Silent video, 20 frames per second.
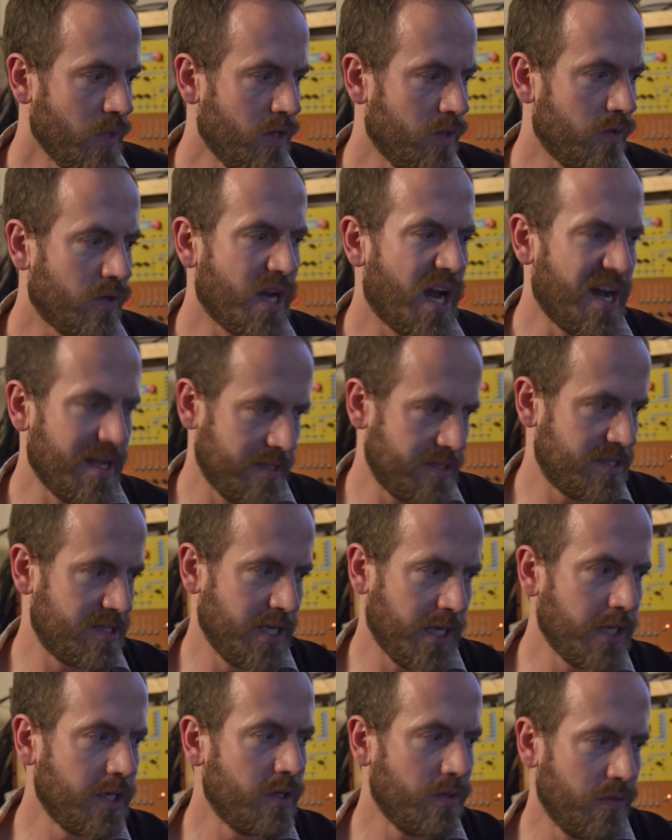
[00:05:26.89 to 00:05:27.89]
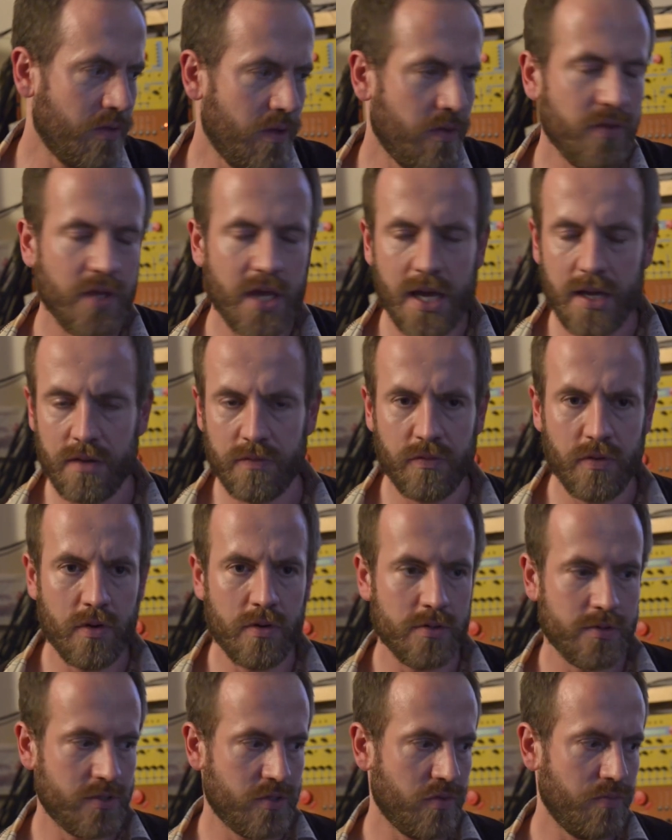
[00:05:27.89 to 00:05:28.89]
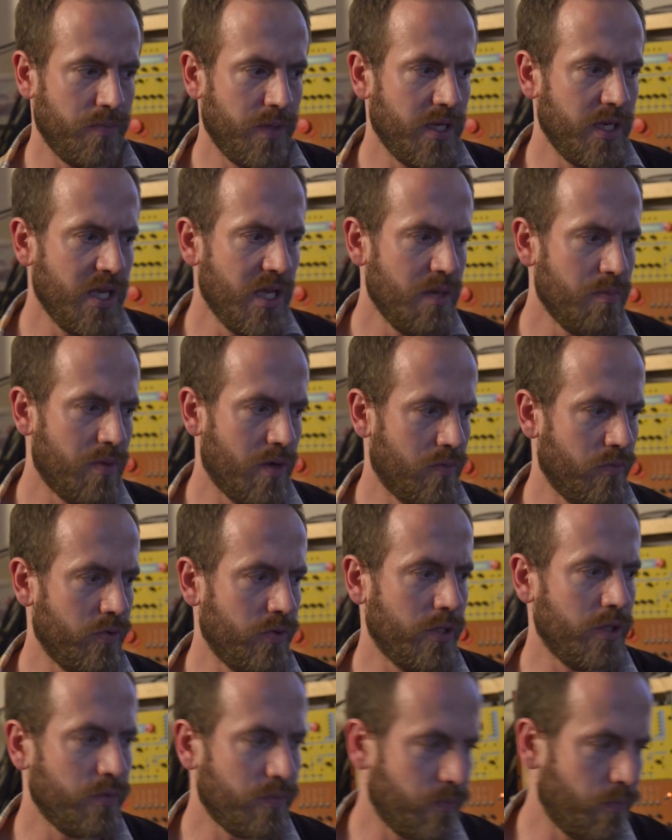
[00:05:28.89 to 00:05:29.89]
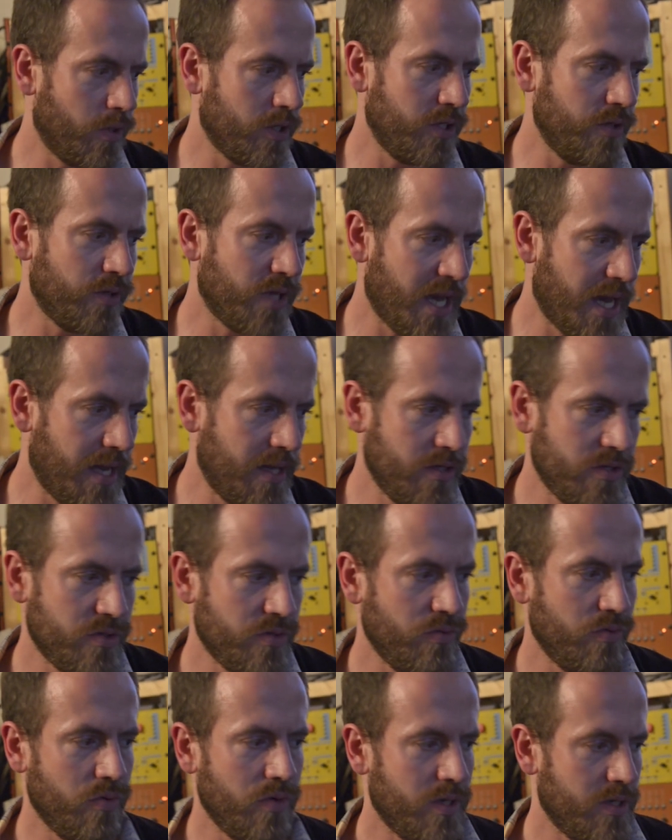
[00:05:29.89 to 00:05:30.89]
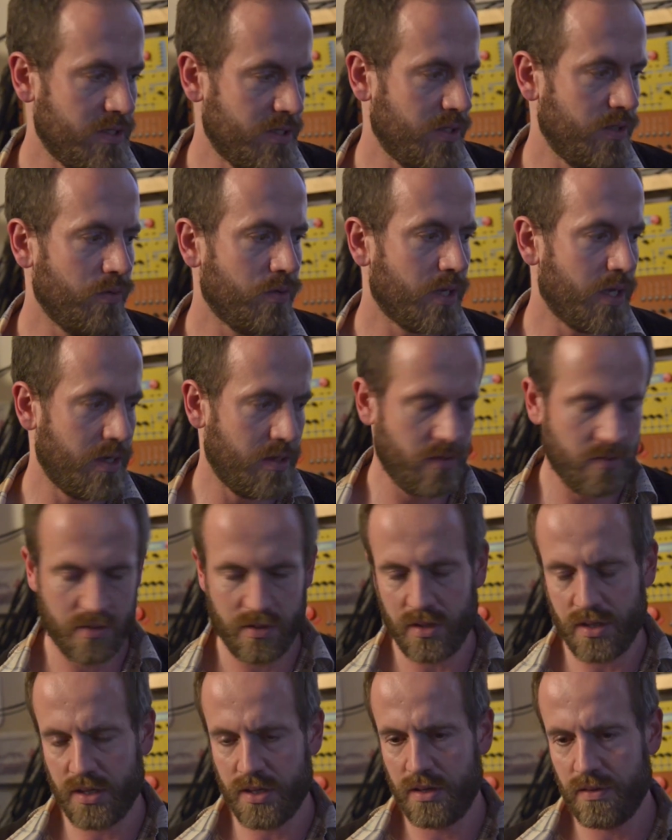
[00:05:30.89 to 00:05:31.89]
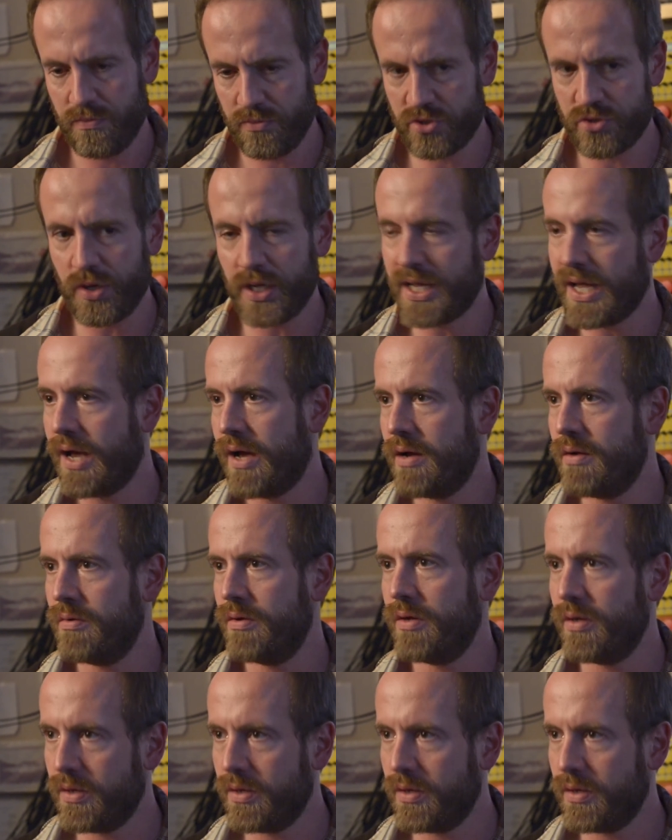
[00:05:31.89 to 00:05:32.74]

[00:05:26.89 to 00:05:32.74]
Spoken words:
You can't sync the LFOs to MIDI, but what you can do is you can trigger